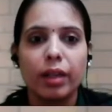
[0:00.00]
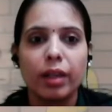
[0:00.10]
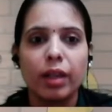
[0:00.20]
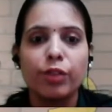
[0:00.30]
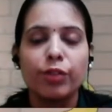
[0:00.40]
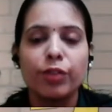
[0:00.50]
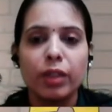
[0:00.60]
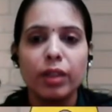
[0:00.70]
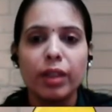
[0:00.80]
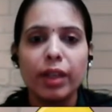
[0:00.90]
Now
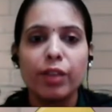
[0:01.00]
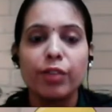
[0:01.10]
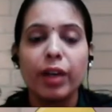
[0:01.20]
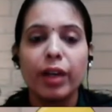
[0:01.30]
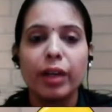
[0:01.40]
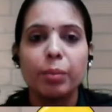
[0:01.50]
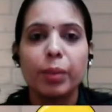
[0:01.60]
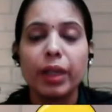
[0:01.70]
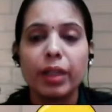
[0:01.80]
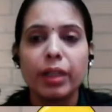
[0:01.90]
further, if I
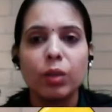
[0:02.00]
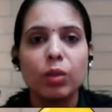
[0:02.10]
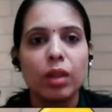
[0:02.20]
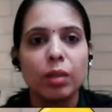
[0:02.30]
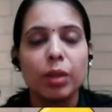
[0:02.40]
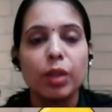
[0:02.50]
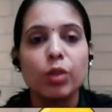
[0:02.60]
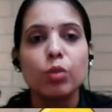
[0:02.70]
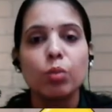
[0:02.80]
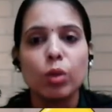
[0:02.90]
break down them
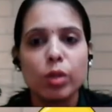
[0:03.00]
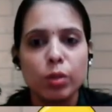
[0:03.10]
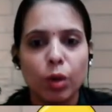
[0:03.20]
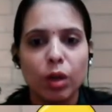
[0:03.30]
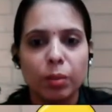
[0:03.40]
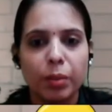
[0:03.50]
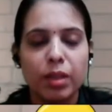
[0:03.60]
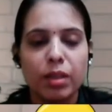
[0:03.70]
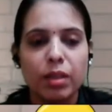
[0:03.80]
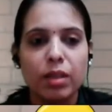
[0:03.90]
into more smaller
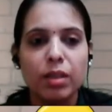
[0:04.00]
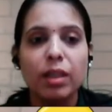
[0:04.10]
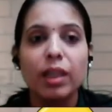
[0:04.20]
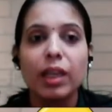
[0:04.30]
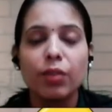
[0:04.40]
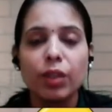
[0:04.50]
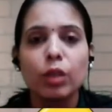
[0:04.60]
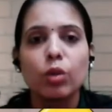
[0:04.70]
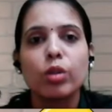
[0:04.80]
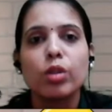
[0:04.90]
pieces,
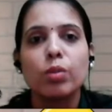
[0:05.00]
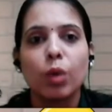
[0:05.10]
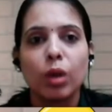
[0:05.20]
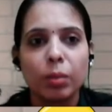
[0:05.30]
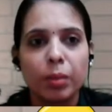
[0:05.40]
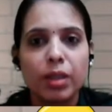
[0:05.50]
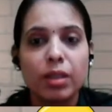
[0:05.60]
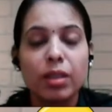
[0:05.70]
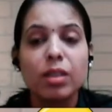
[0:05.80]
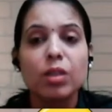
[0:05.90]
even those smaller
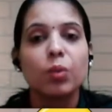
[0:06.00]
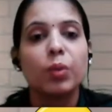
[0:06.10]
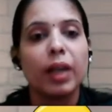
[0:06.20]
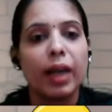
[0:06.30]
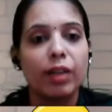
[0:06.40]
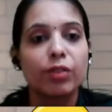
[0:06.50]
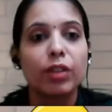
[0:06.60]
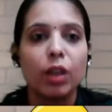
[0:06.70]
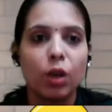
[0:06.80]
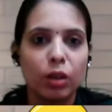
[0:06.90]
pieces will have
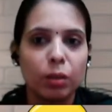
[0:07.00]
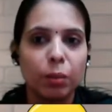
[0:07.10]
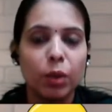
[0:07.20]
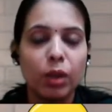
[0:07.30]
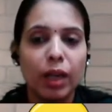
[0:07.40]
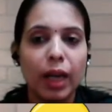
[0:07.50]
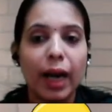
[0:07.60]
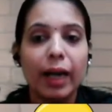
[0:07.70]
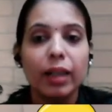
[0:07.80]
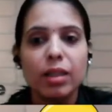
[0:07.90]
the north pole
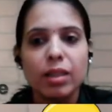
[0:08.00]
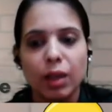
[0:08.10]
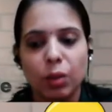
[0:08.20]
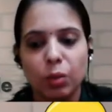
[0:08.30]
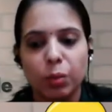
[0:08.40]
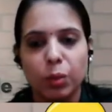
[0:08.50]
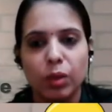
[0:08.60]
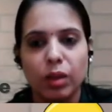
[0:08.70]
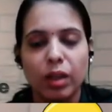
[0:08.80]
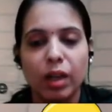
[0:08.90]
and the south pole.
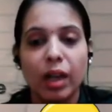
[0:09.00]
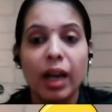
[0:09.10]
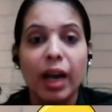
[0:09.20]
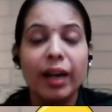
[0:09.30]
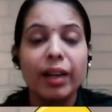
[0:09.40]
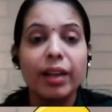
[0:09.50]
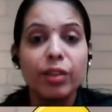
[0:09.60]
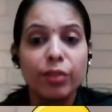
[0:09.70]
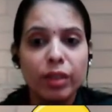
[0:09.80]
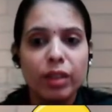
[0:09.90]
And
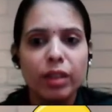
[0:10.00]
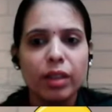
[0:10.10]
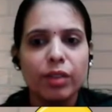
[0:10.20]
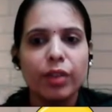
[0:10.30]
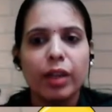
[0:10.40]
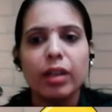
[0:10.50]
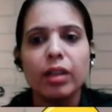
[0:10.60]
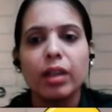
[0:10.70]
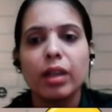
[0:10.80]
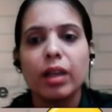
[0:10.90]
even if I
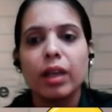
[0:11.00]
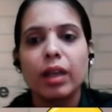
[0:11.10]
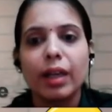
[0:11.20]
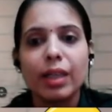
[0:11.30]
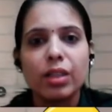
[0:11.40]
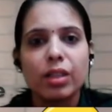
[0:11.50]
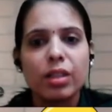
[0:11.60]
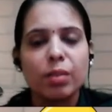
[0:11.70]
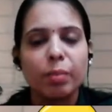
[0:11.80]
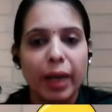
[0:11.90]
crush
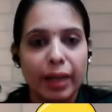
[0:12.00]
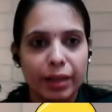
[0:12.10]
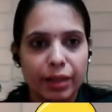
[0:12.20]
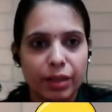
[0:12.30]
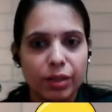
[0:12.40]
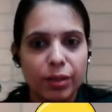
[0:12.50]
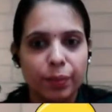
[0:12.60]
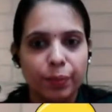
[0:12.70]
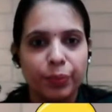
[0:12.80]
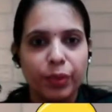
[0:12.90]
this magnet
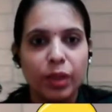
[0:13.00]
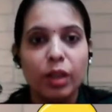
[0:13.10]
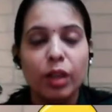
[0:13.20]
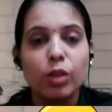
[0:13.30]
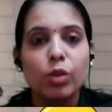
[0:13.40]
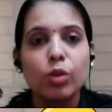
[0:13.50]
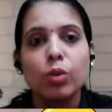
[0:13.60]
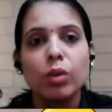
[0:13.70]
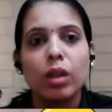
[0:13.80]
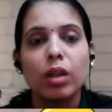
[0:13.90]

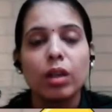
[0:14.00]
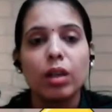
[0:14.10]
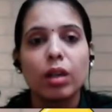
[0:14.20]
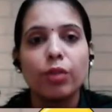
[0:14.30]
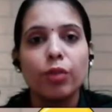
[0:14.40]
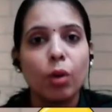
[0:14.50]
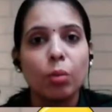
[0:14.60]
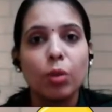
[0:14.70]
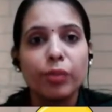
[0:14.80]
into a form of